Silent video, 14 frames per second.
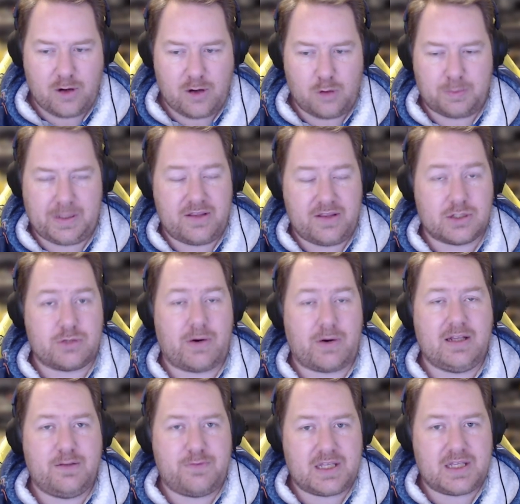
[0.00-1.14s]
And it'll play the
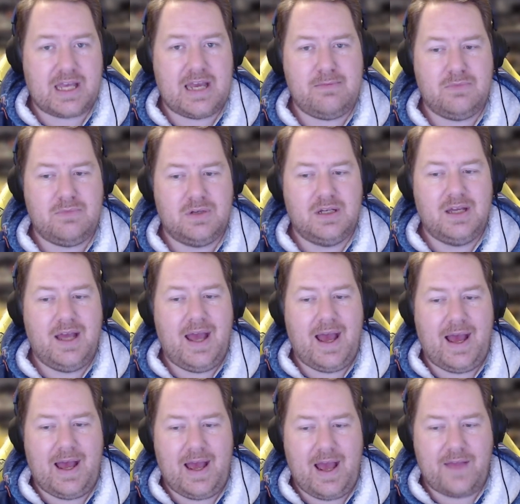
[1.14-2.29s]
trailer for the game,
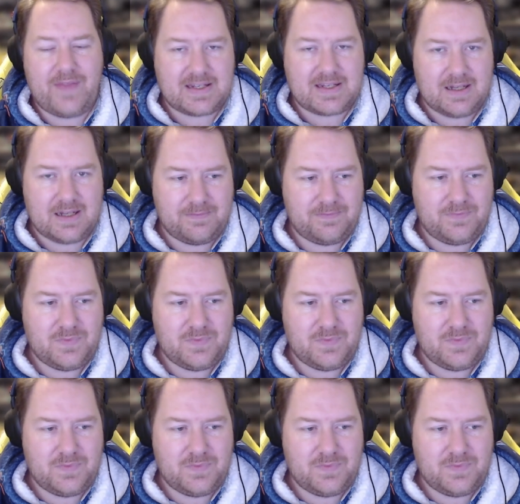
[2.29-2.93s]
and that's it.